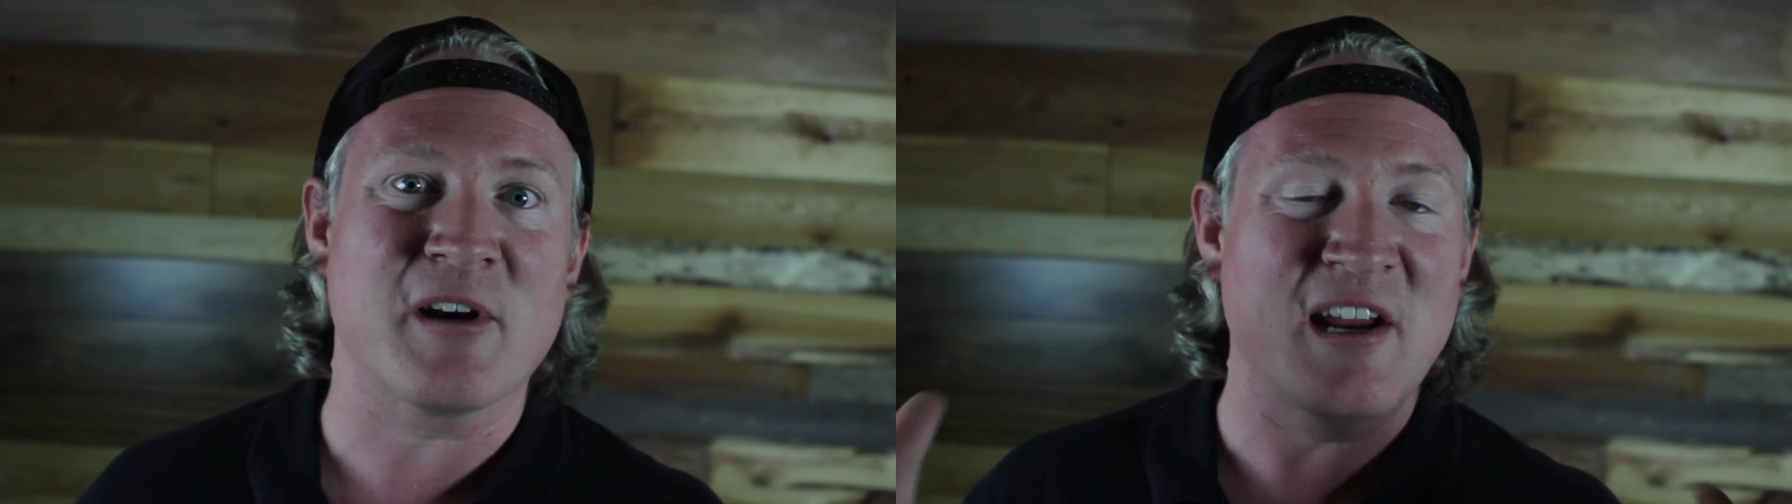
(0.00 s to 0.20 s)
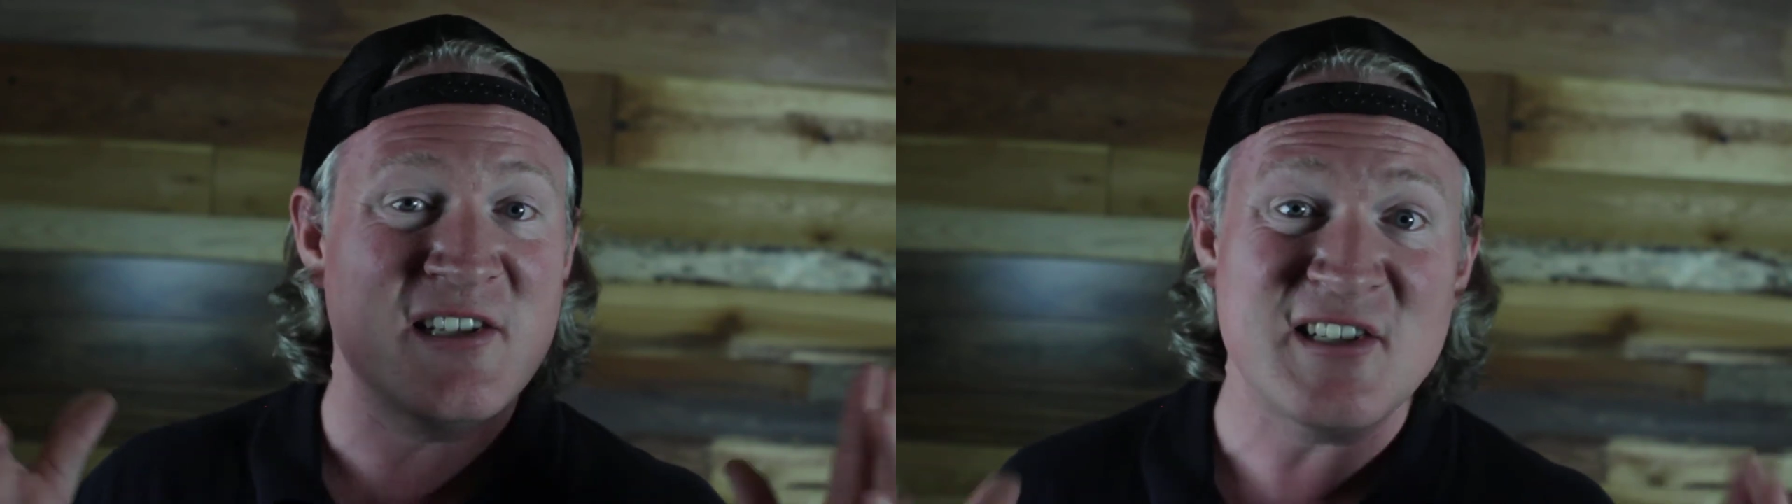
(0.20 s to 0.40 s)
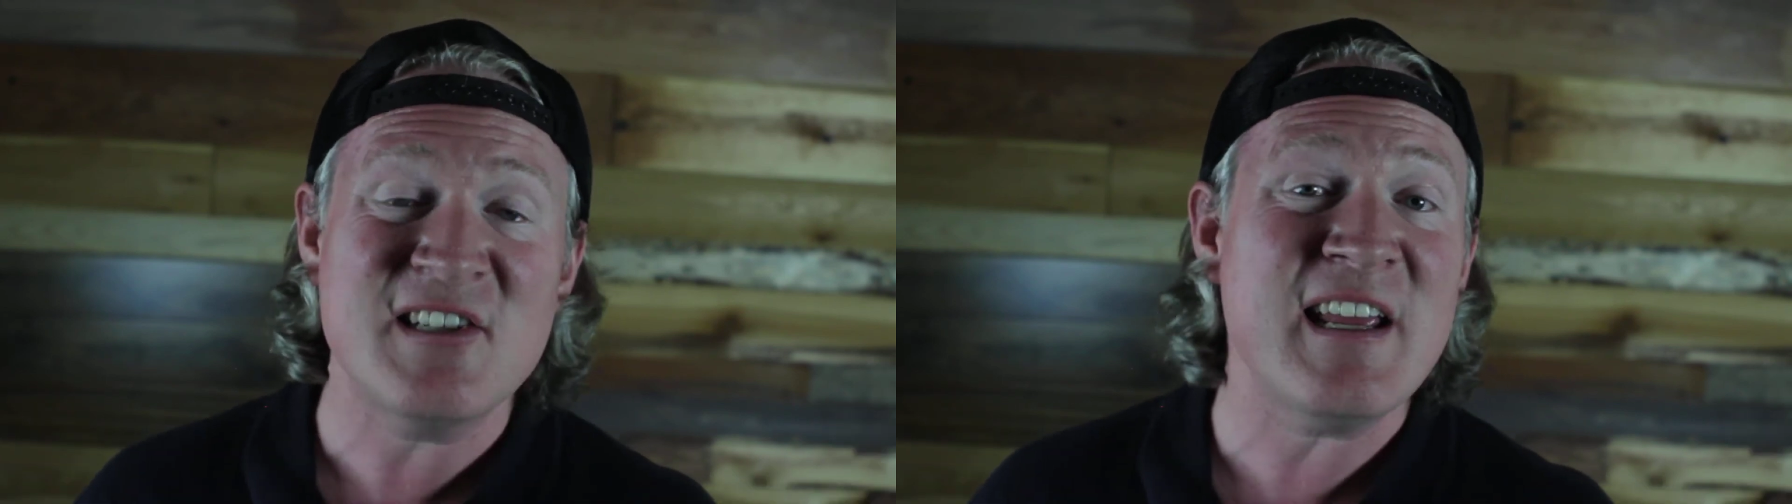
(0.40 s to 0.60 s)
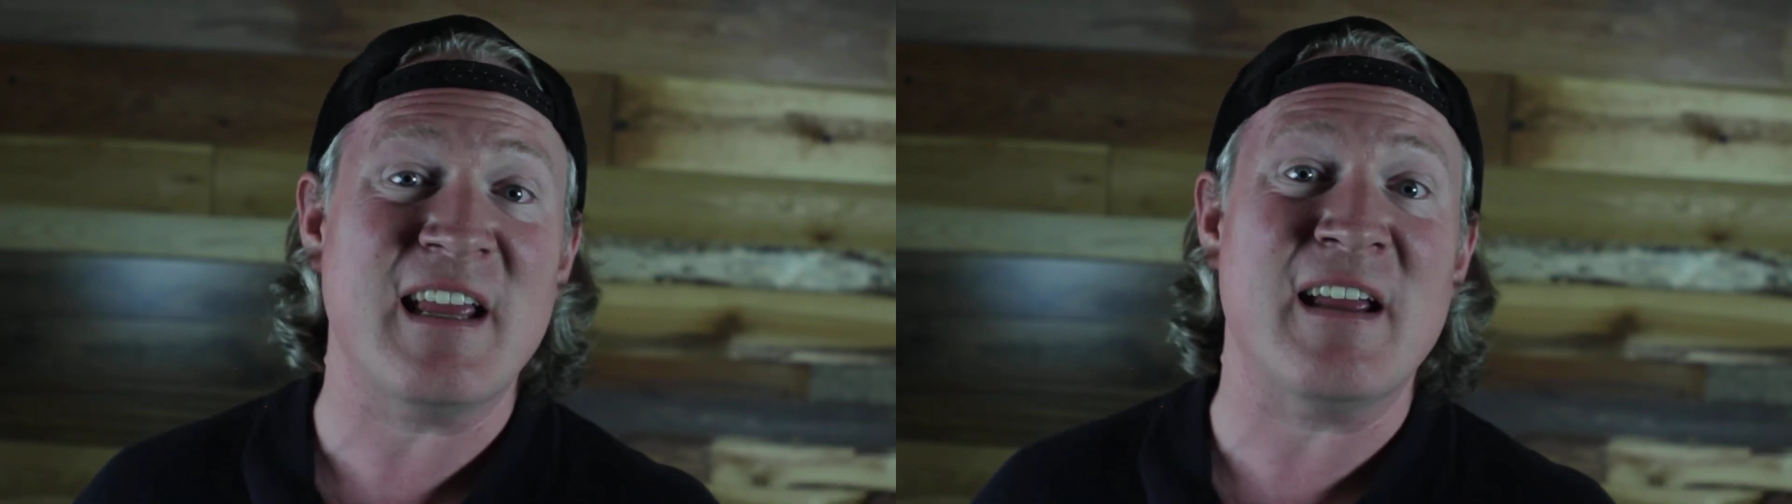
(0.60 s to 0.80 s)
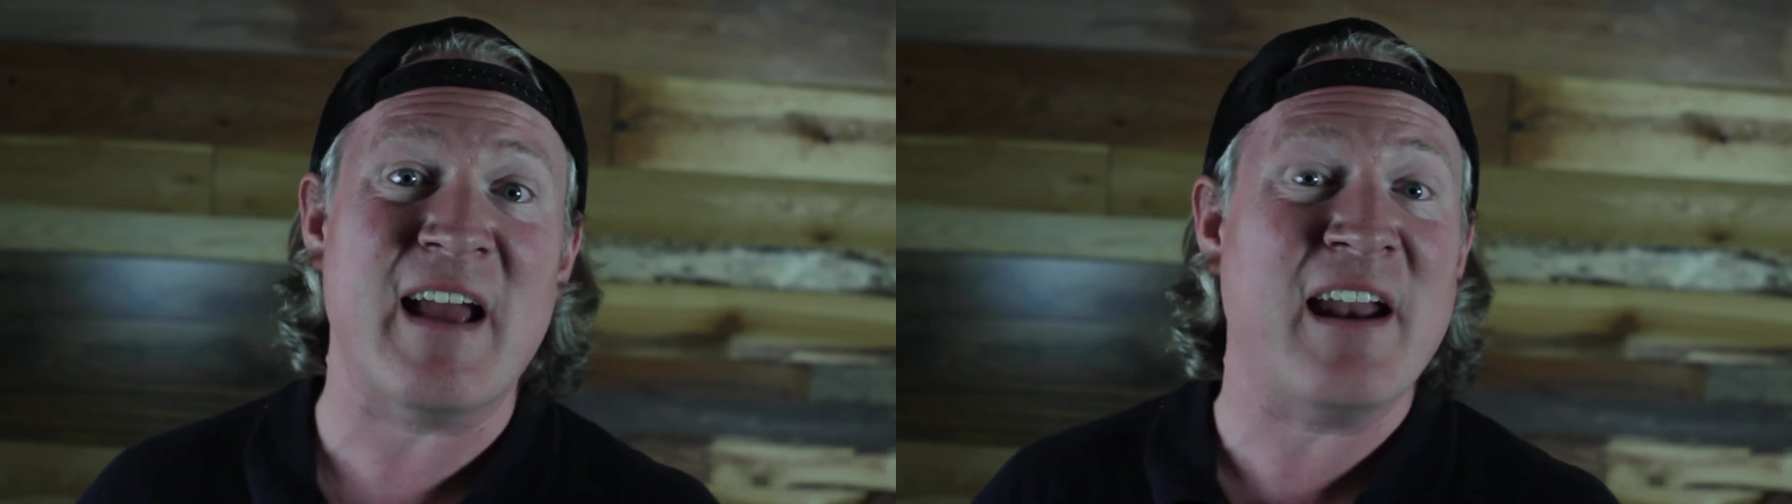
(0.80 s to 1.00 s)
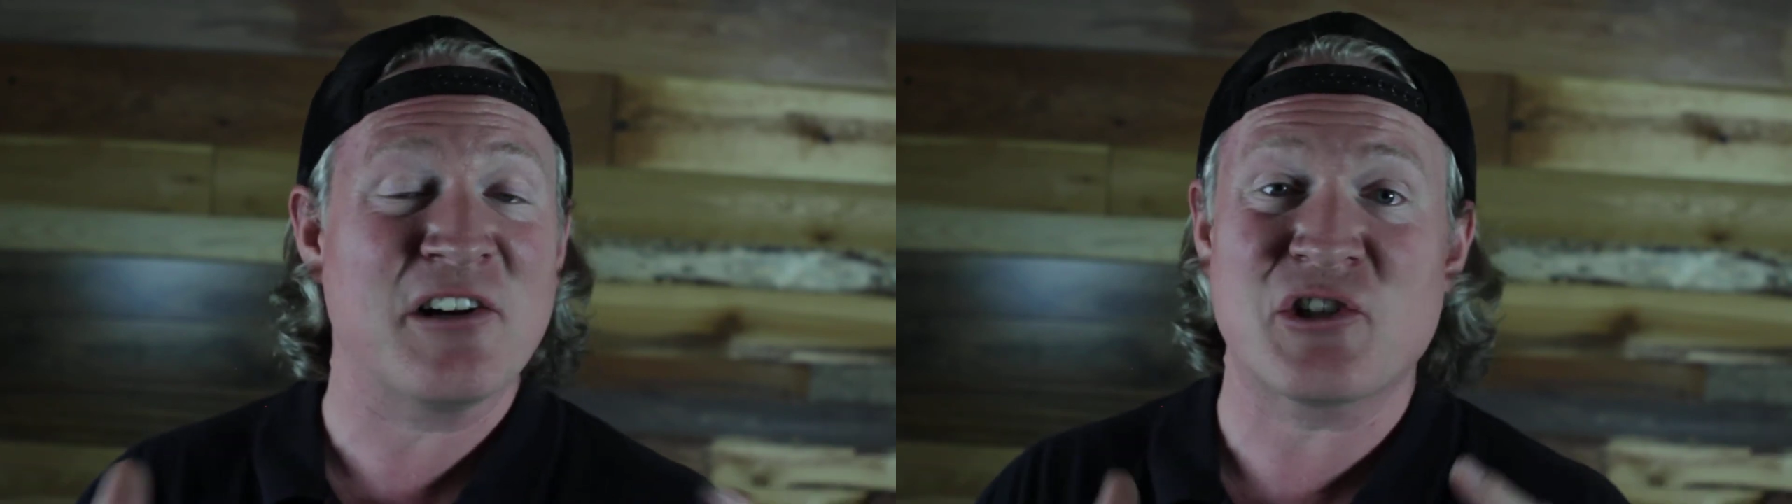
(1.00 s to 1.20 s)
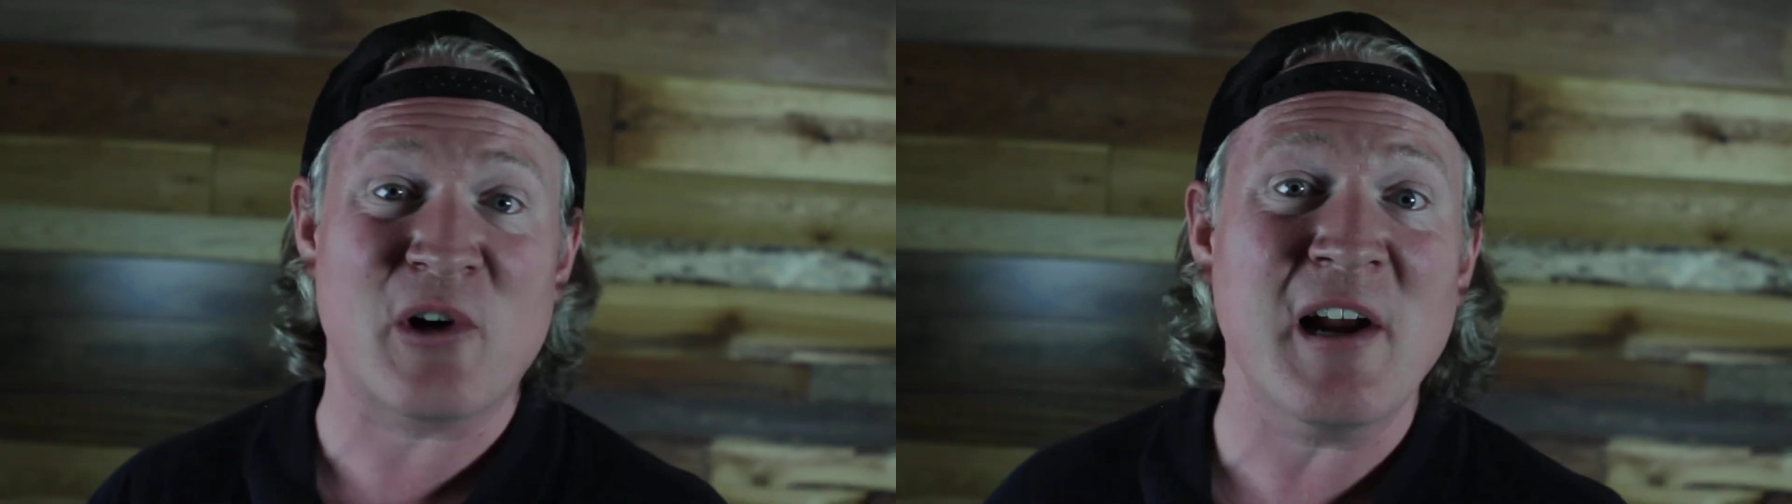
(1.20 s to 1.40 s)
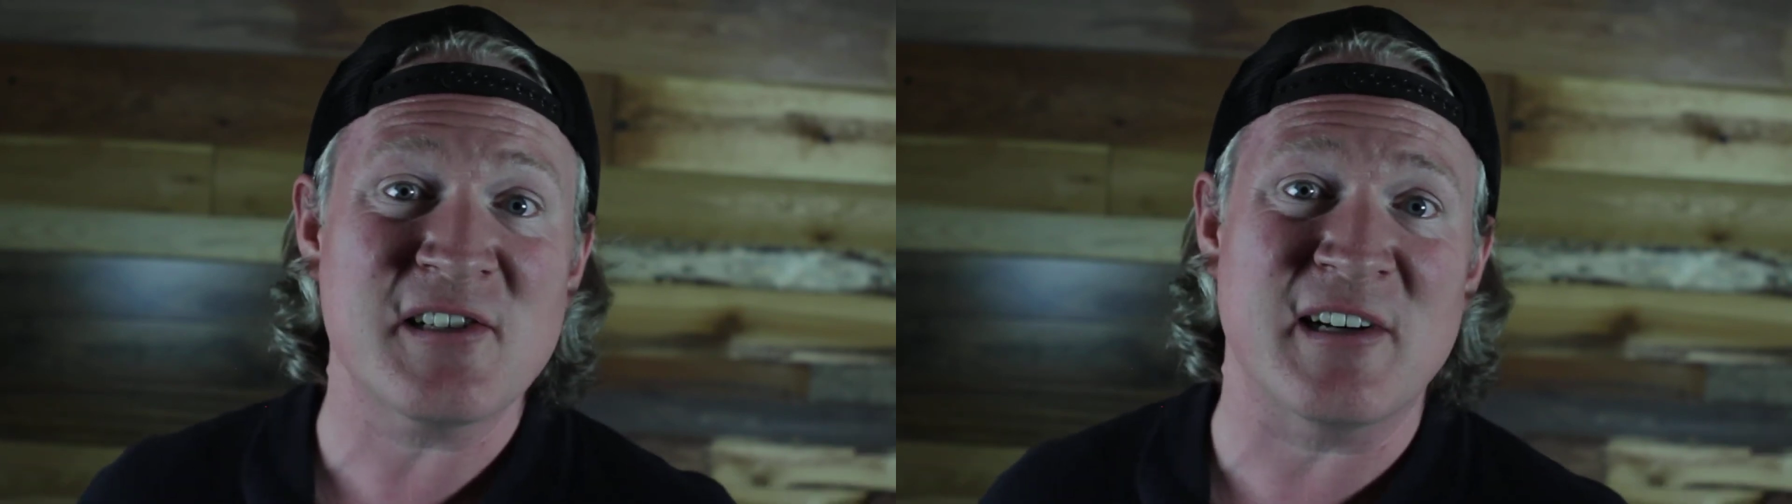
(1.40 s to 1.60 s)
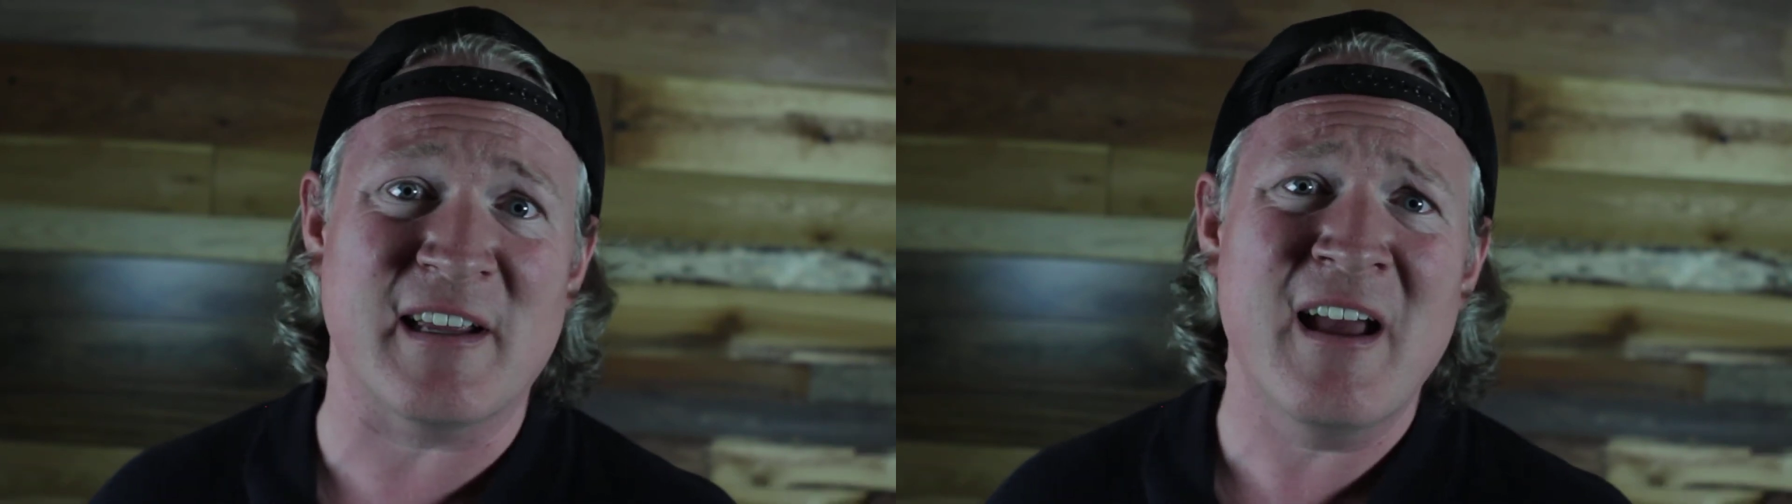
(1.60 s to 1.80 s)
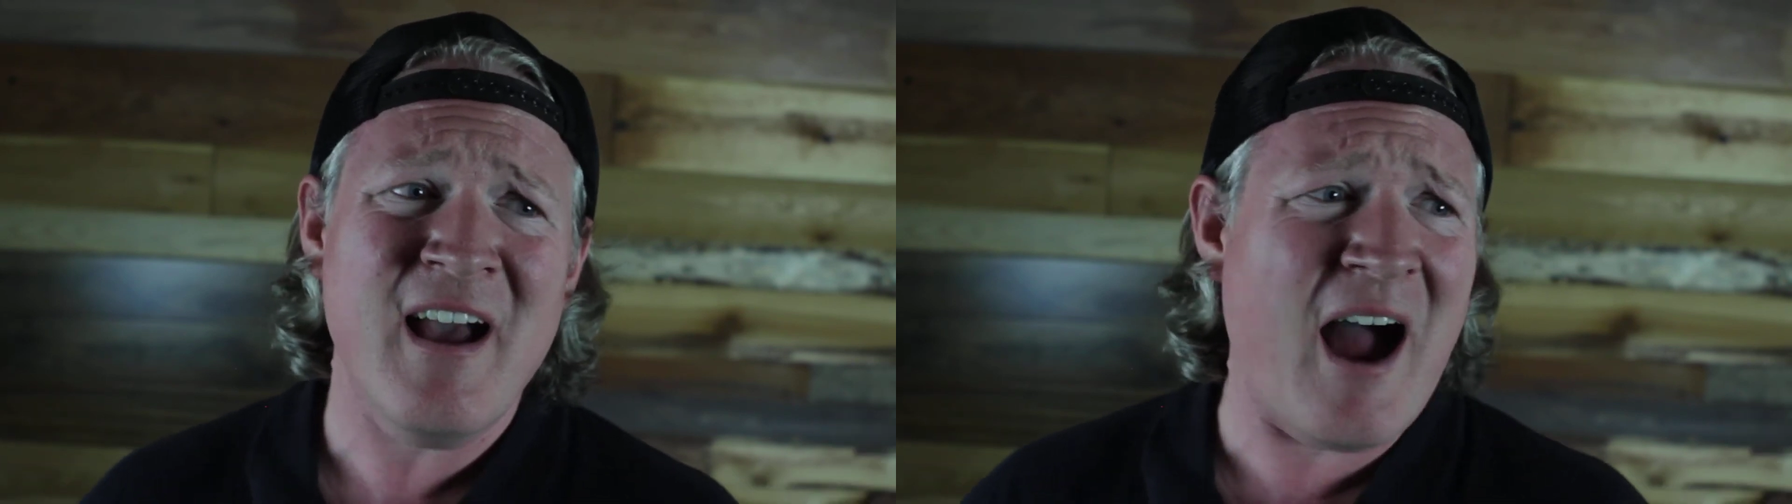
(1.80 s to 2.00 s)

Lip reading: can see an atrocity.